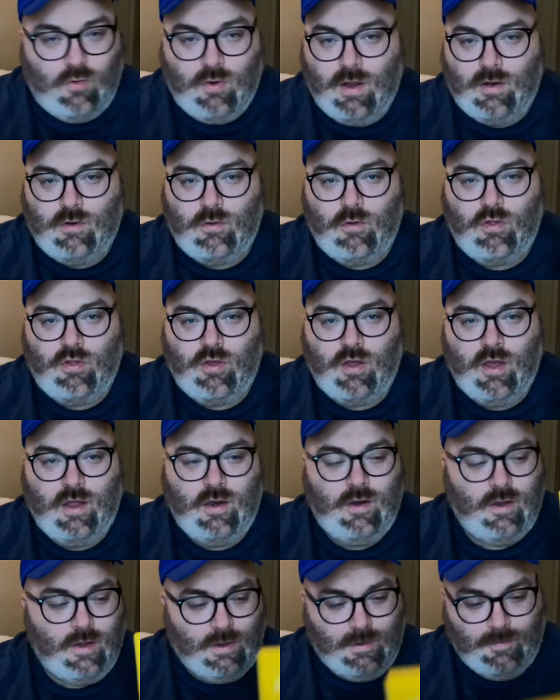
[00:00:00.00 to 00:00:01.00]
Director's
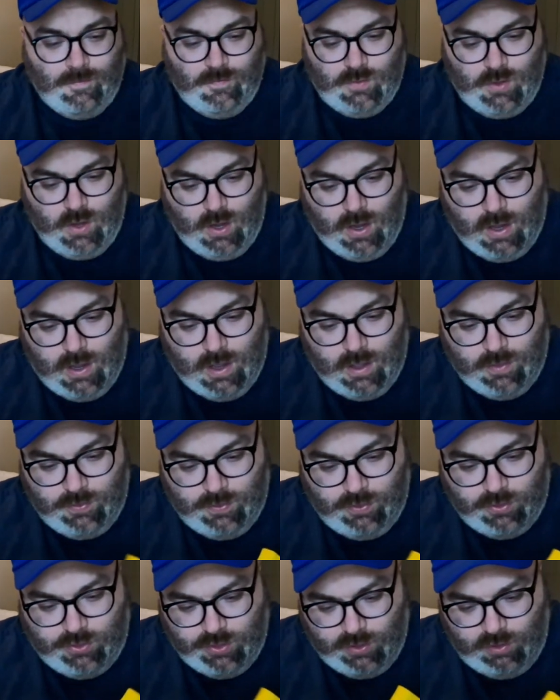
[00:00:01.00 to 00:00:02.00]
Cut.
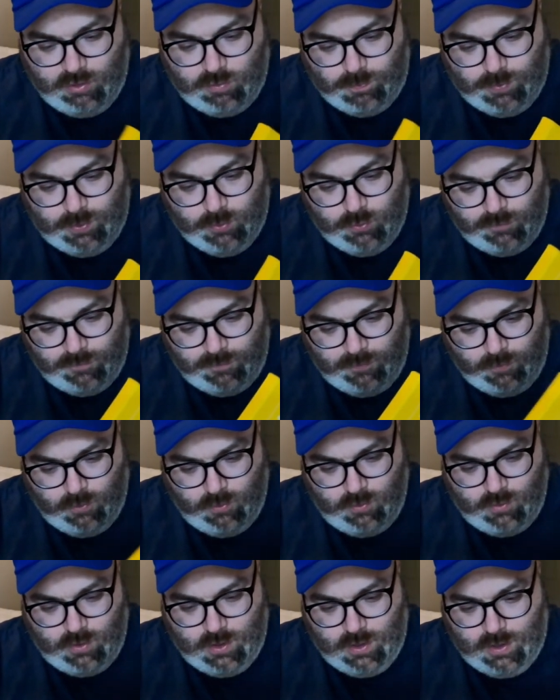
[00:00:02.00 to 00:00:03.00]
This thing's
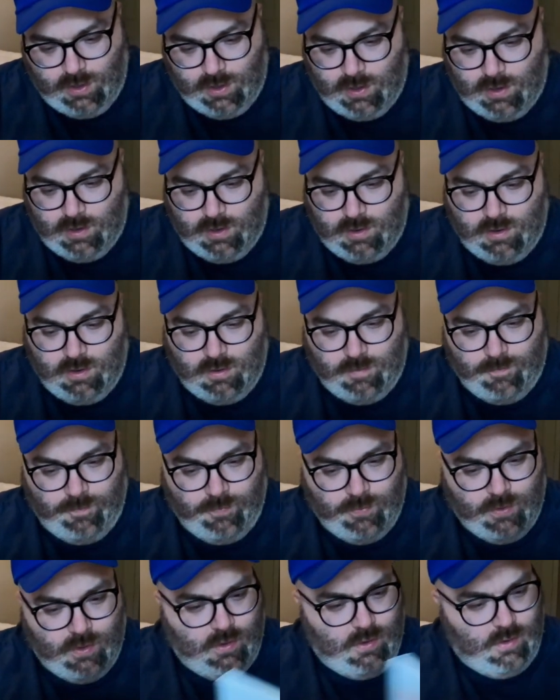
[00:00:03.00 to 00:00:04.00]
beautiful, and
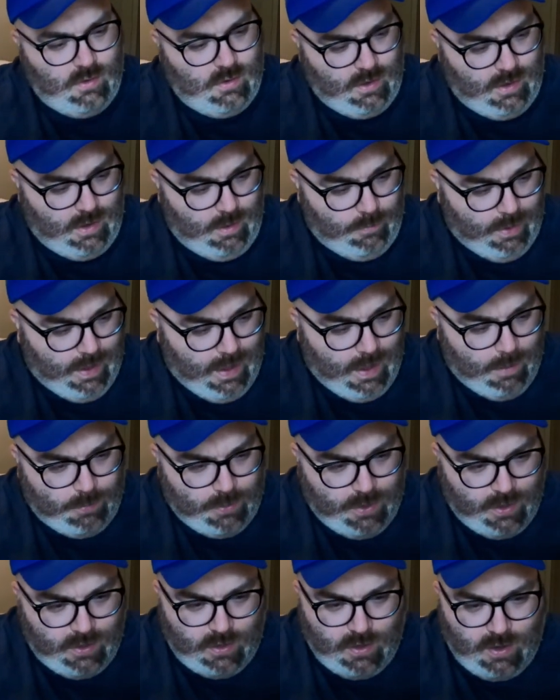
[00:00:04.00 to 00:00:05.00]
I'm
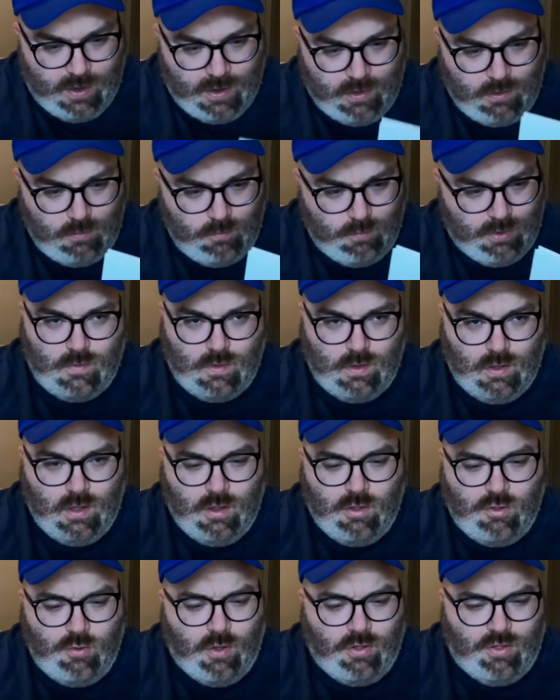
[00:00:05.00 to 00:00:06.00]
happy I got it.
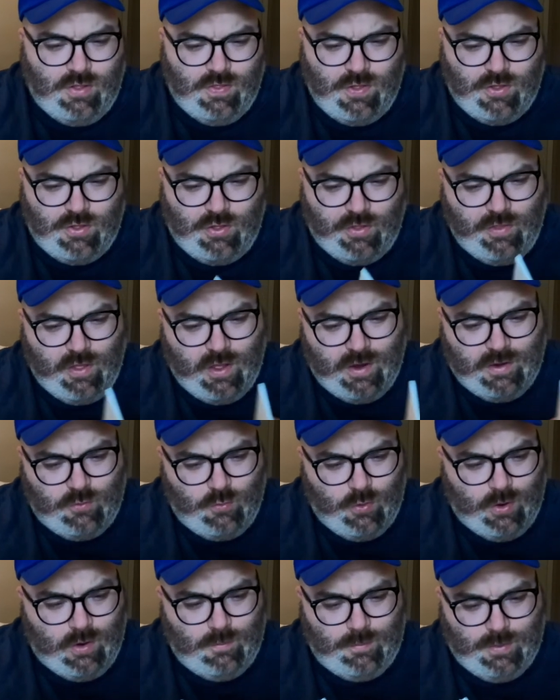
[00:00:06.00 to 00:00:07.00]
So I see this online
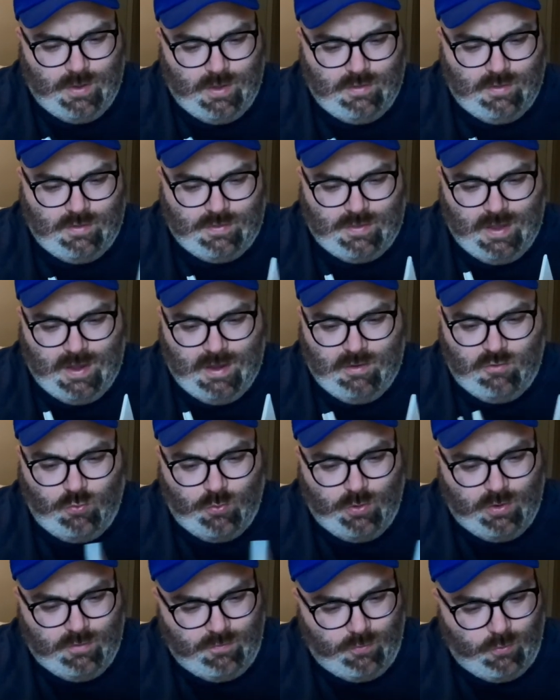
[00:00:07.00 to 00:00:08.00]
quite a bit, that the
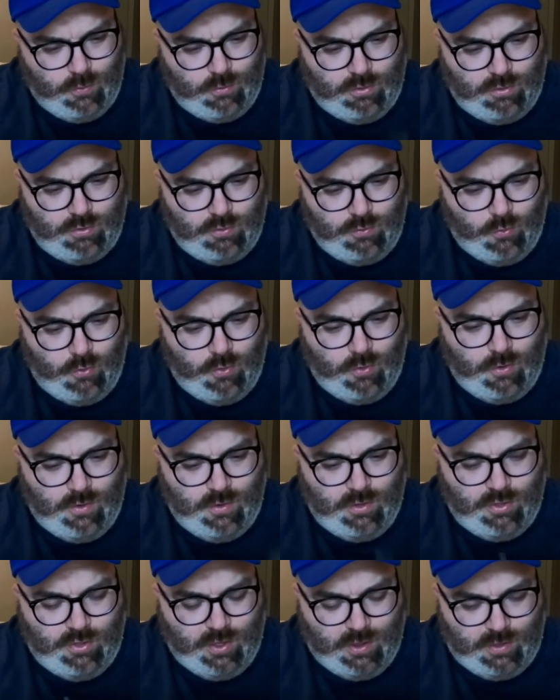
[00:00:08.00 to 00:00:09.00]
A24 store
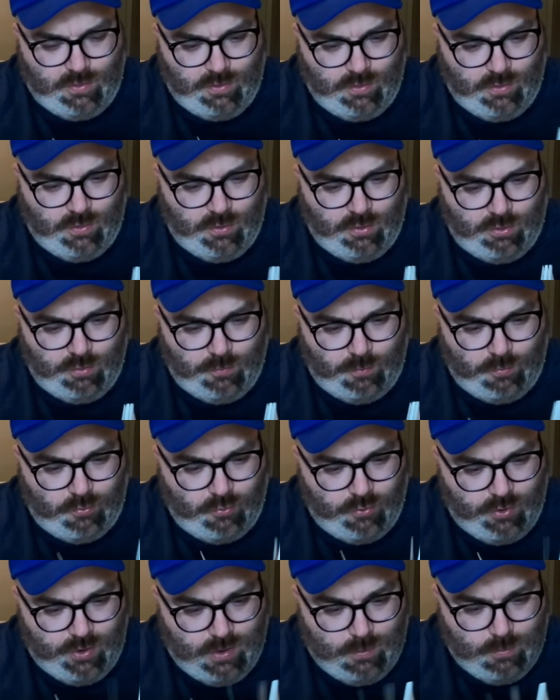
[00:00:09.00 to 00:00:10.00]
is, like, the
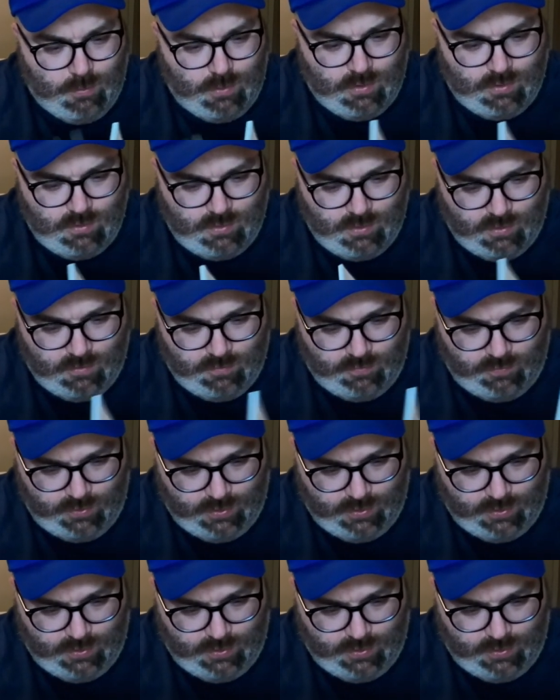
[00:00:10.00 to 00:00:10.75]
supreme of,